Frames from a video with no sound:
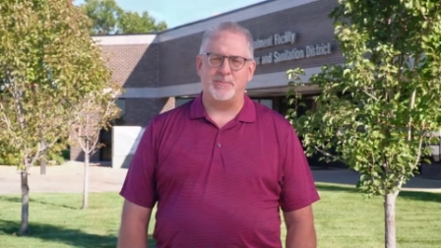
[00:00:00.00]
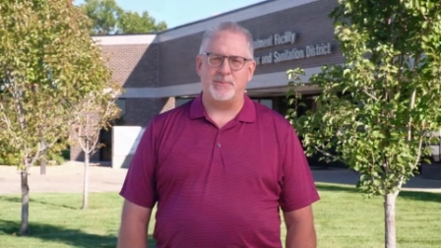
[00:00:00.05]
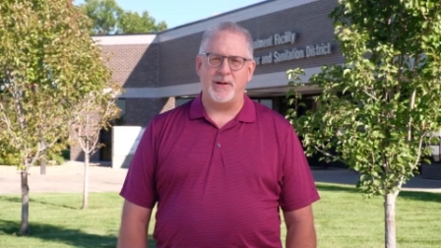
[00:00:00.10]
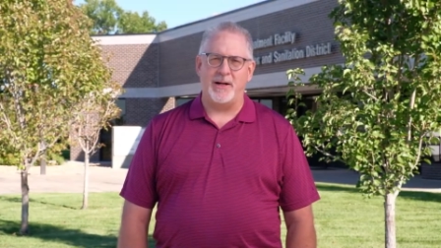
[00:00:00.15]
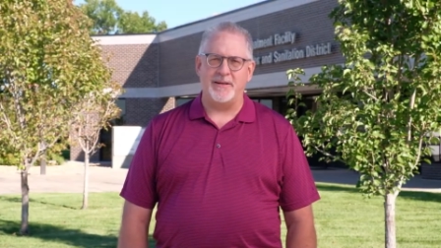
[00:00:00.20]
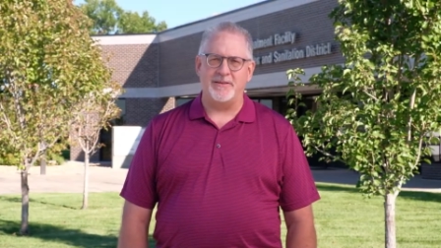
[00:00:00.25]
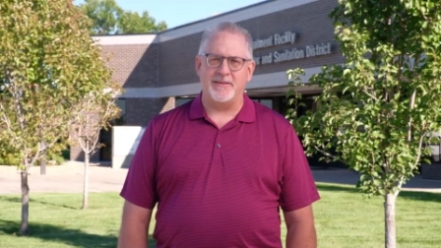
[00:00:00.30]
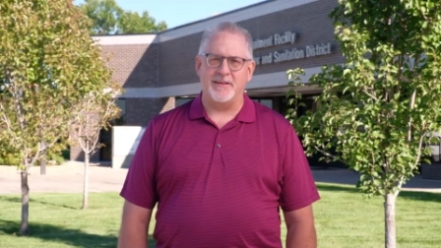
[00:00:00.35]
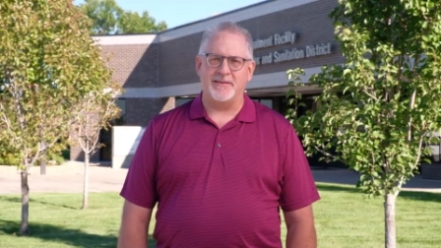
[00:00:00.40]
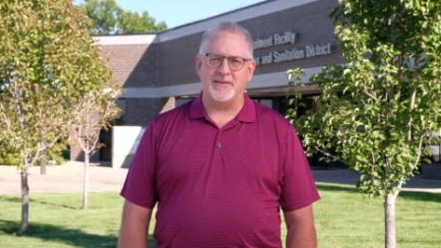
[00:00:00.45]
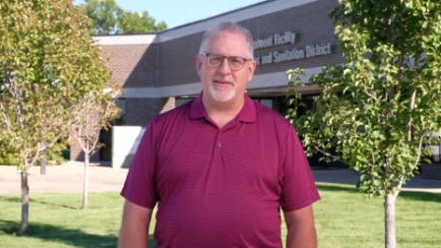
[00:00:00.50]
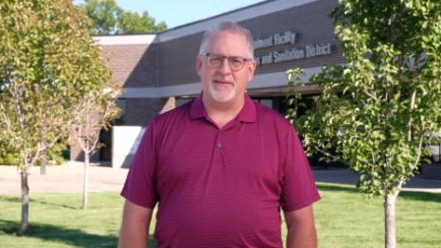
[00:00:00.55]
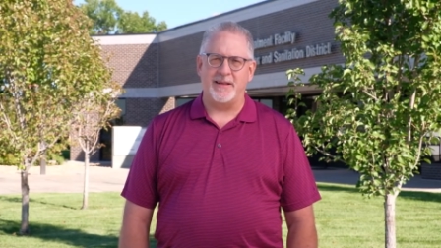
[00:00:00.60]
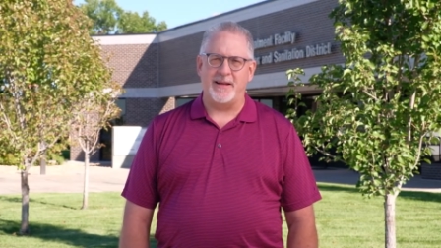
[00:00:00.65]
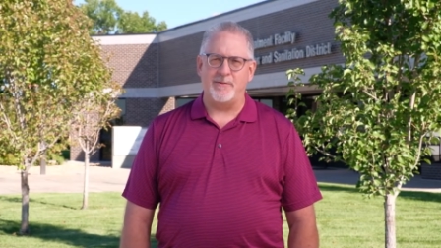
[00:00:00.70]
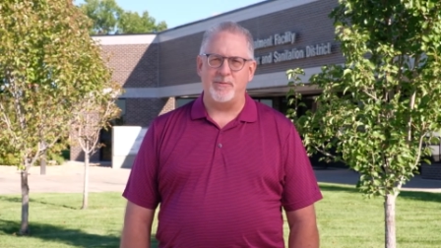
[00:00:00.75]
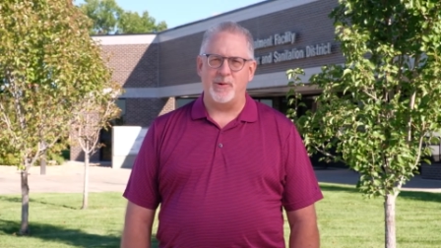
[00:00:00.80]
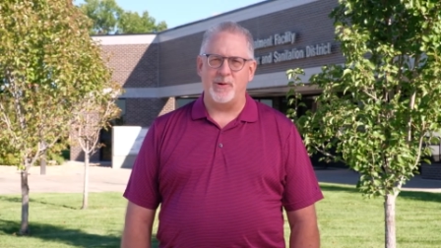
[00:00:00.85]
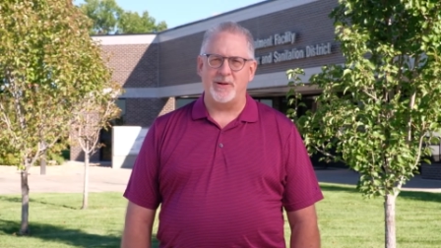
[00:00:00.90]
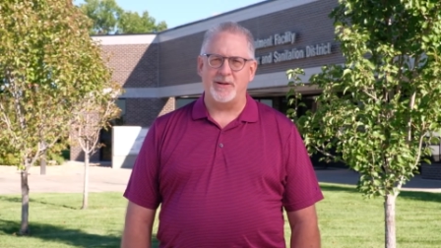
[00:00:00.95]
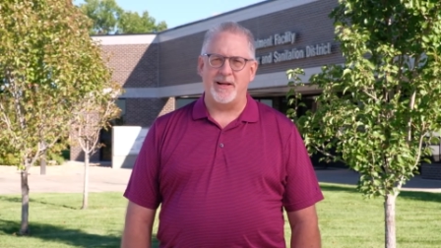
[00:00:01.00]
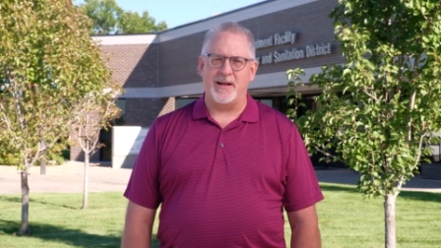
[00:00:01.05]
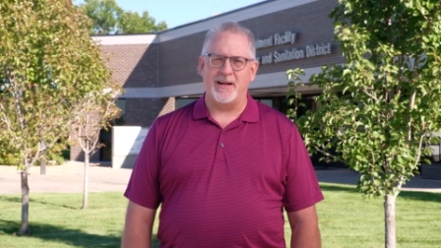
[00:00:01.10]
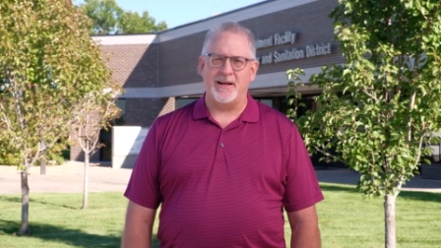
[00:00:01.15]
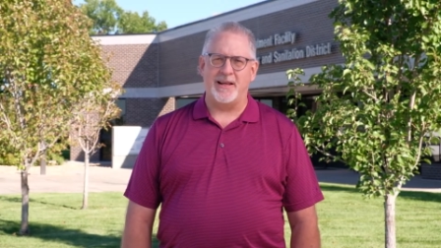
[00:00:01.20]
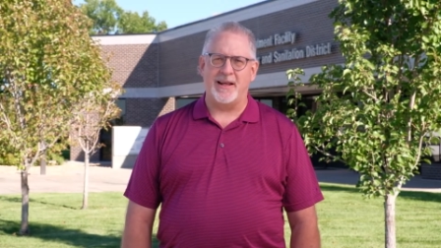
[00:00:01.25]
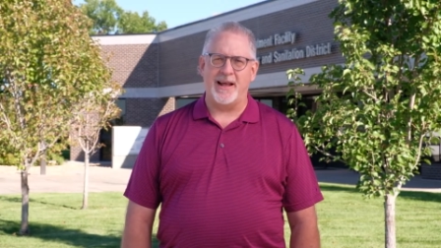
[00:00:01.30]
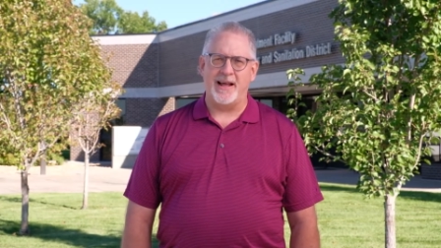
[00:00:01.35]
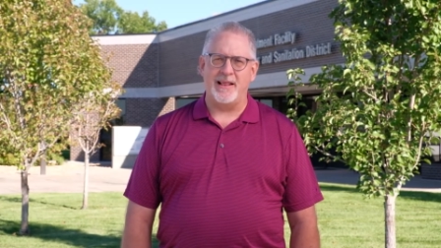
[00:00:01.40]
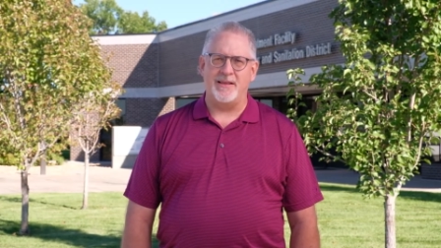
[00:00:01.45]
of the projects that they'd worked
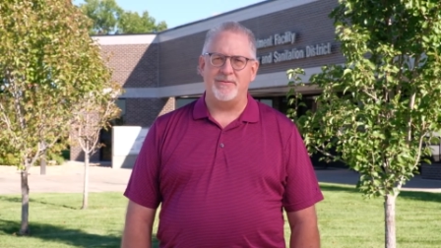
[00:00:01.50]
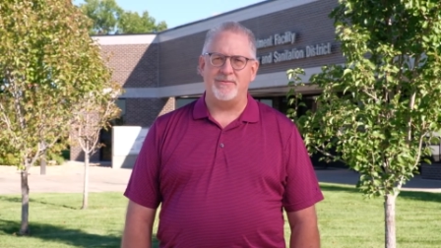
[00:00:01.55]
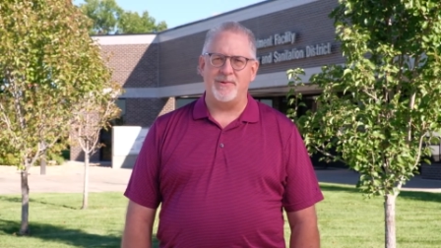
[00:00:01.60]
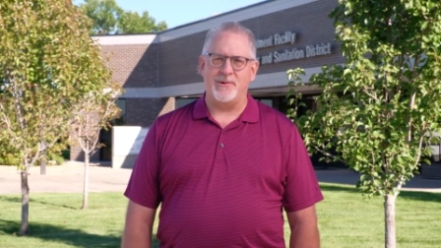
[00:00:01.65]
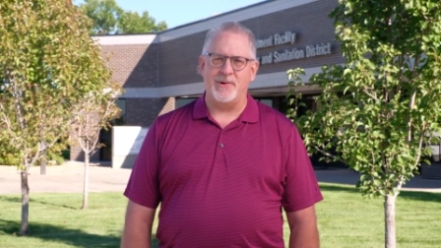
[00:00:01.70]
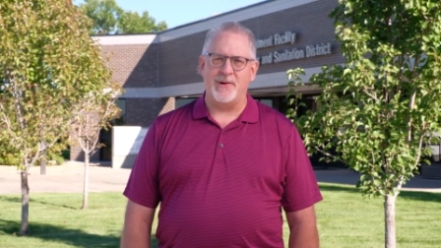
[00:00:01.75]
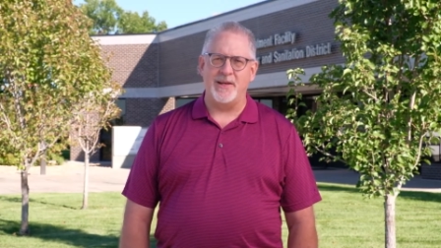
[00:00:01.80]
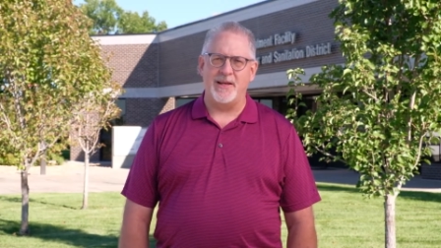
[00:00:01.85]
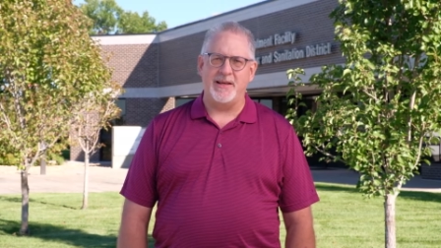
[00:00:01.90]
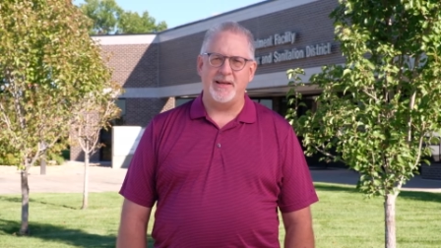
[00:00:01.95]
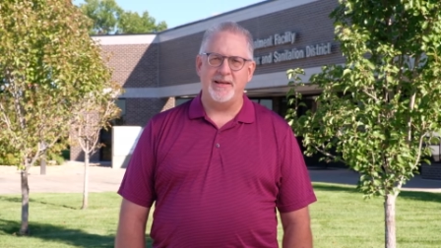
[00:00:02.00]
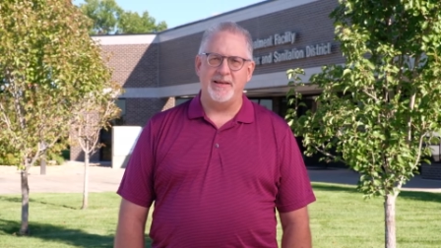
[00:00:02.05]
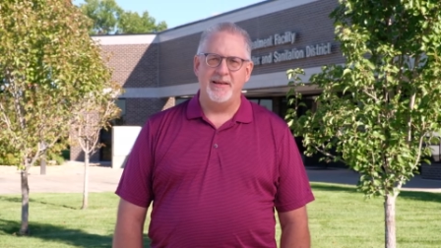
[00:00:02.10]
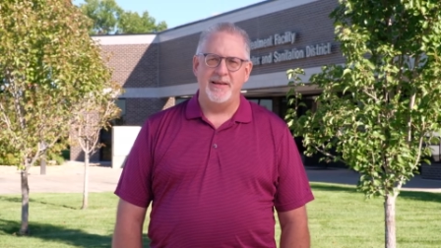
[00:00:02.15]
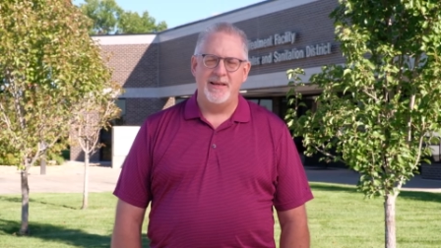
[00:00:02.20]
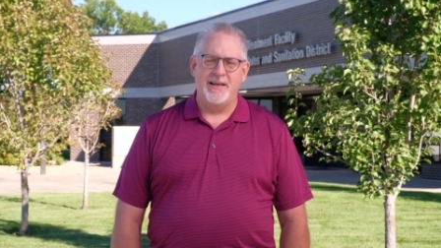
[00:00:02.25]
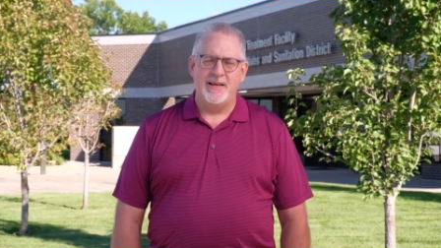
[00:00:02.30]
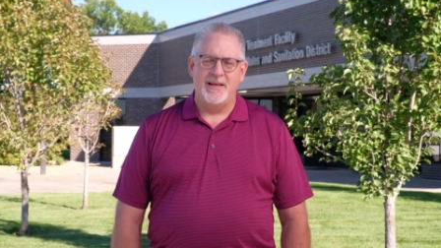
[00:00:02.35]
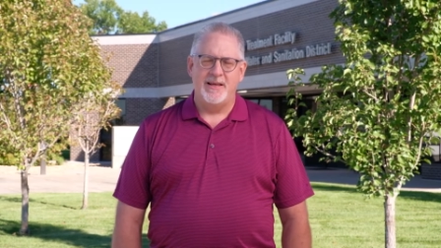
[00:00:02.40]
on in California.